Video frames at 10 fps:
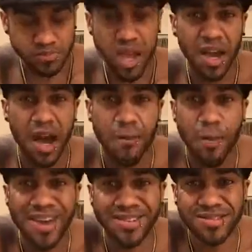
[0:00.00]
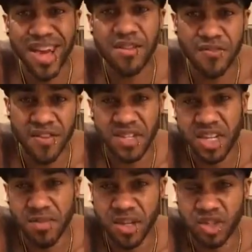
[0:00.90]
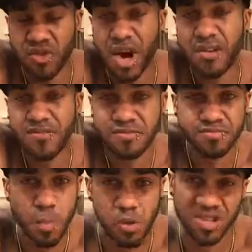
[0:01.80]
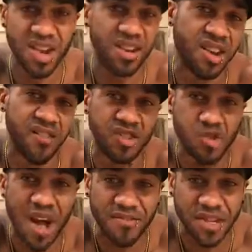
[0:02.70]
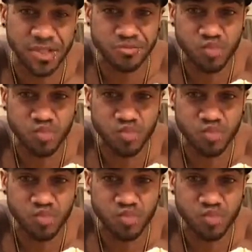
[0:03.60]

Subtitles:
I'm about a 10-15 minute drive, given traffic.